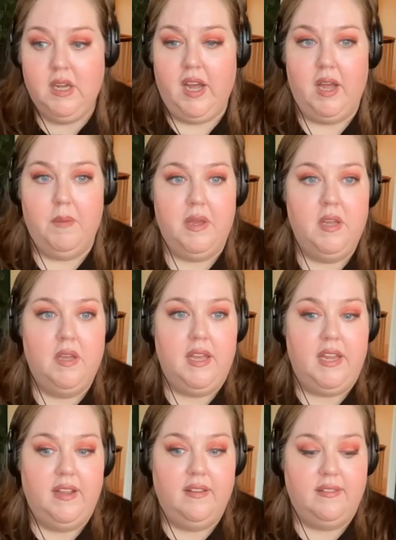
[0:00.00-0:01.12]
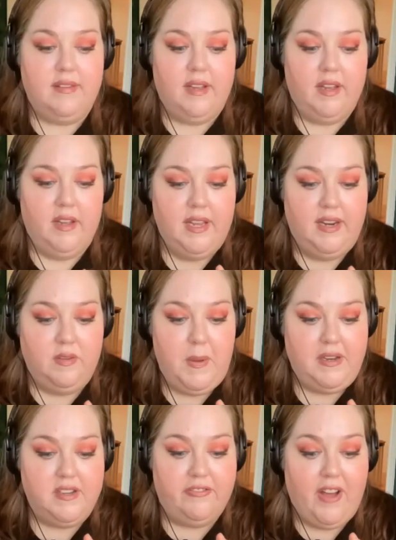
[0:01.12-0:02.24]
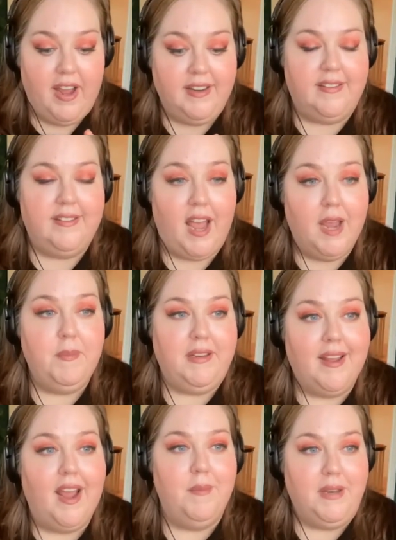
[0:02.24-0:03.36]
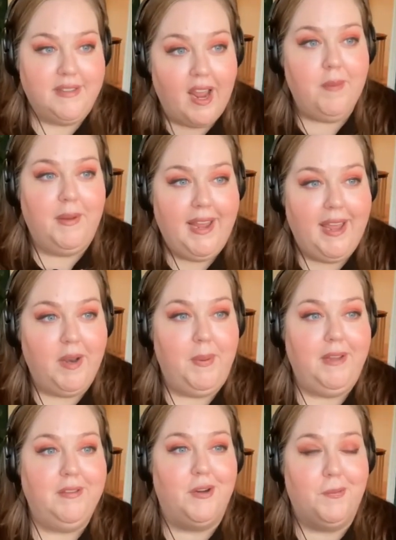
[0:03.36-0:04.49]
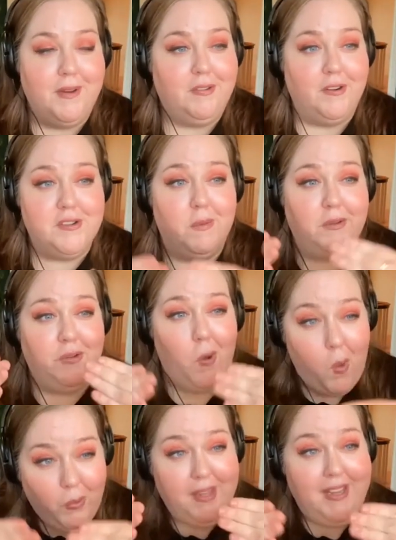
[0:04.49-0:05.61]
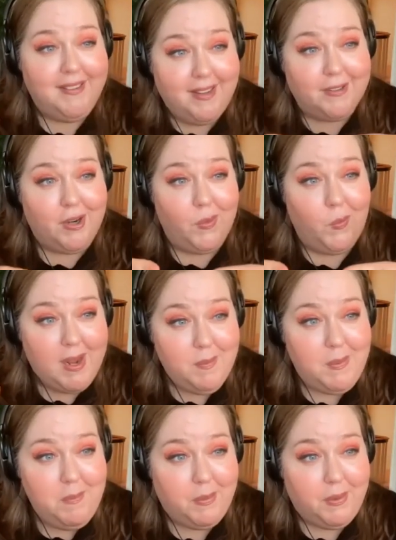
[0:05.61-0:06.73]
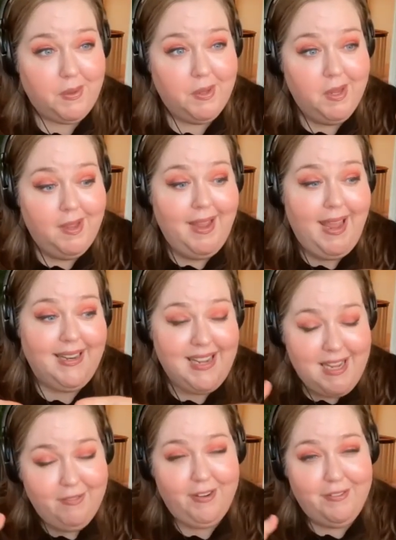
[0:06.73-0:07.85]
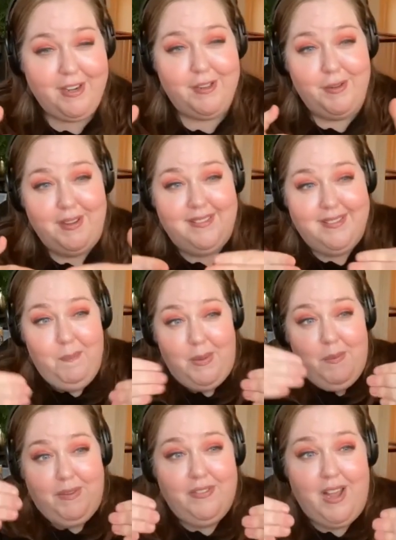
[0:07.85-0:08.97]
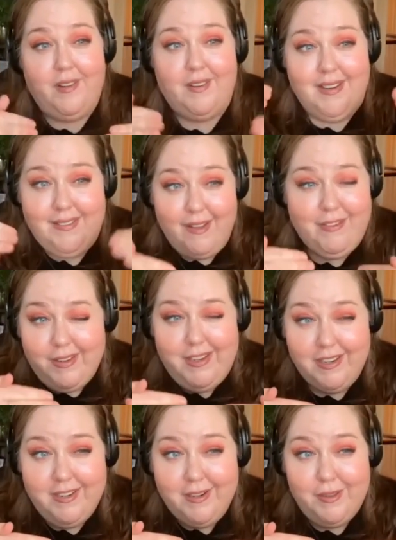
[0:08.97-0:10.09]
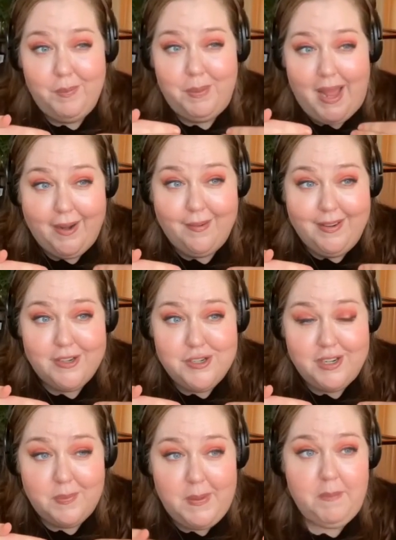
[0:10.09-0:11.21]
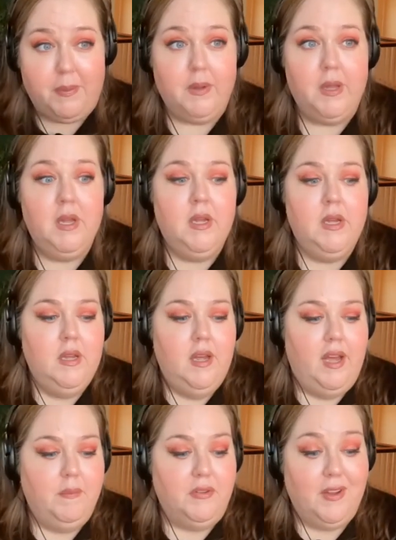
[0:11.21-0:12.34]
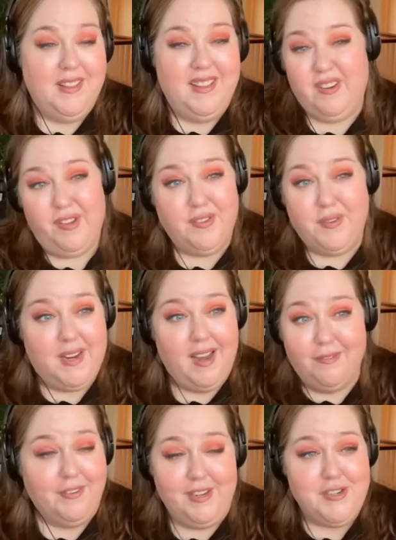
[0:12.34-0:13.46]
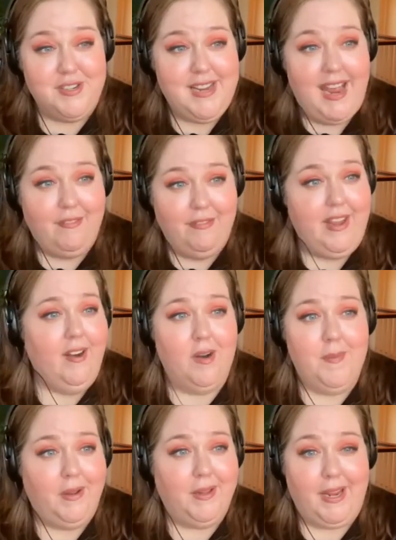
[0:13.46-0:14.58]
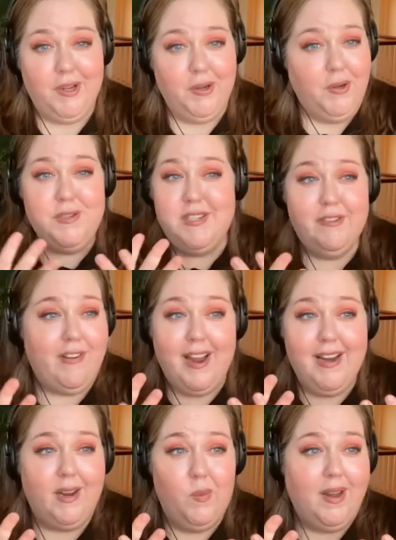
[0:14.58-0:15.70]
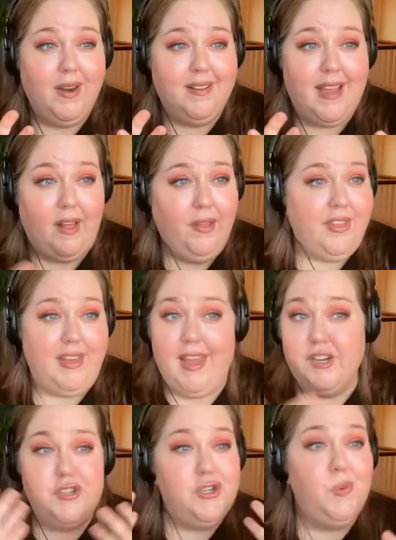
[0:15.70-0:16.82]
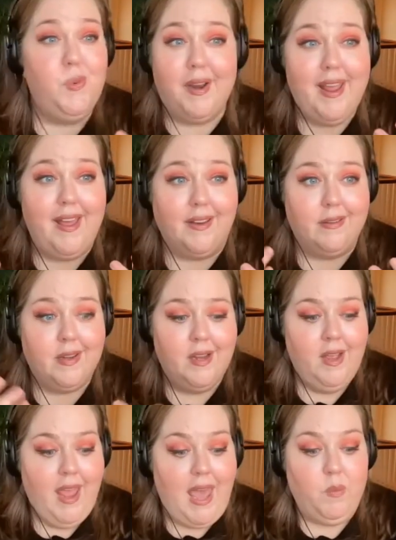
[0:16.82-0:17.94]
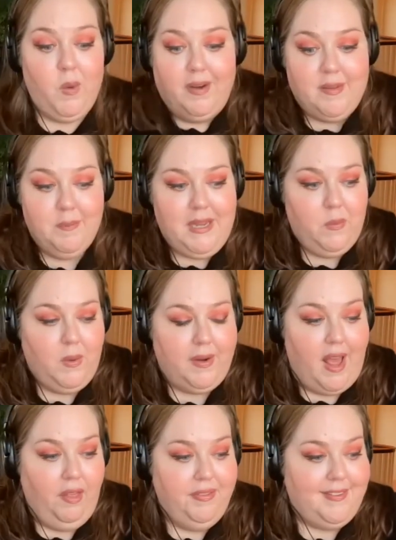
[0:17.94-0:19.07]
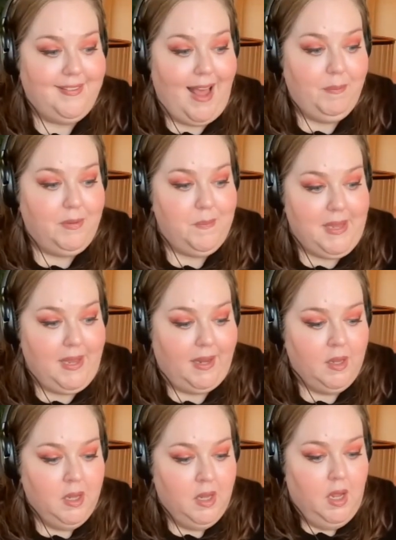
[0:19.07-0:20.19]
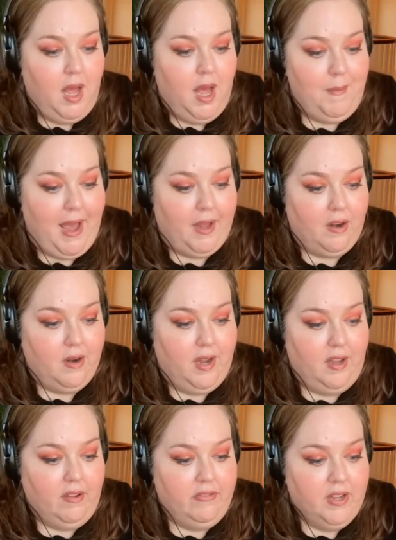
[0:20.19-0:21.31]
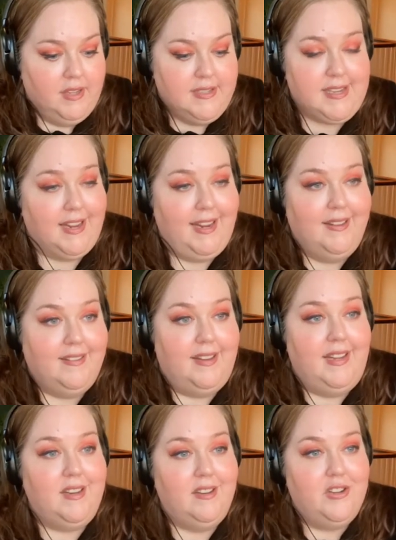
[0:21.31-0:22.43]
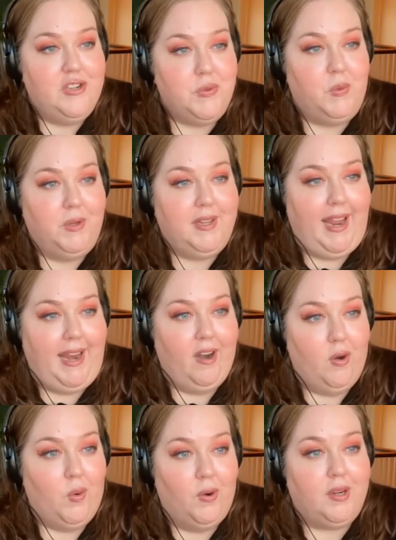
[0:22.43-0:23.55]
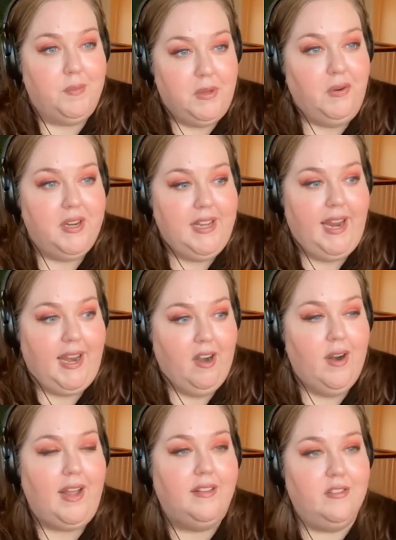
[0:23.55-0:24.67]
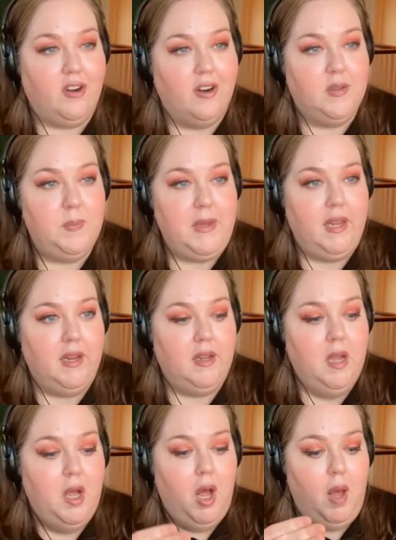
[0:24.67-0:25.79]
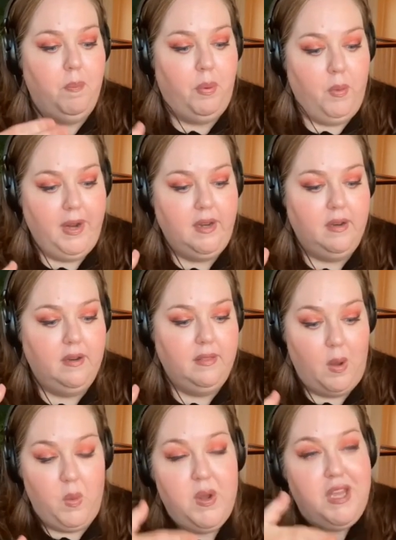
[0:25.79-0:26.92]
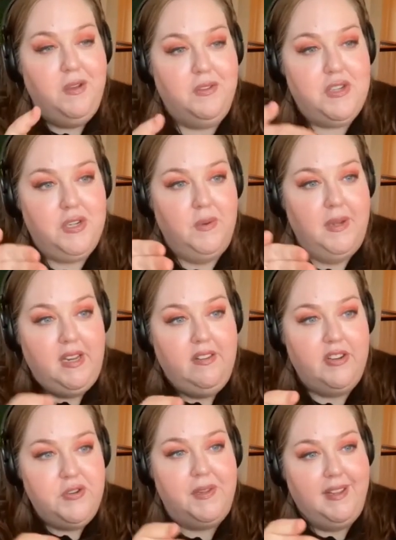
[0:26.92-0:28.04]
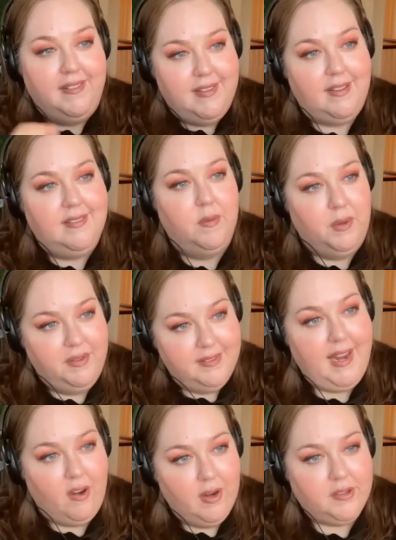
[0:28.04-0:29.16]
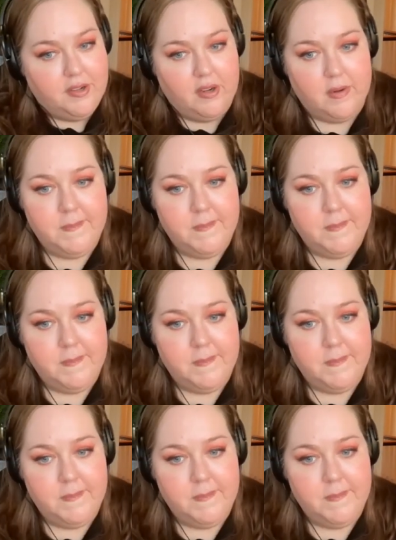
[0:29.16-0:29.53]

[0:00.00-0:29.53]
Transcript: It has been defined time and time and time again based on research that was only conducted on white people. And even if it included some people of color, it definitely didn't include Black or Indigenous people. So I think there's also a conversation to have there about like, who's defining what is healthy and to what end? And what does it mean when health stops being a matter of science and individual care or community care and starts being a point that we use to individually assess someone's character.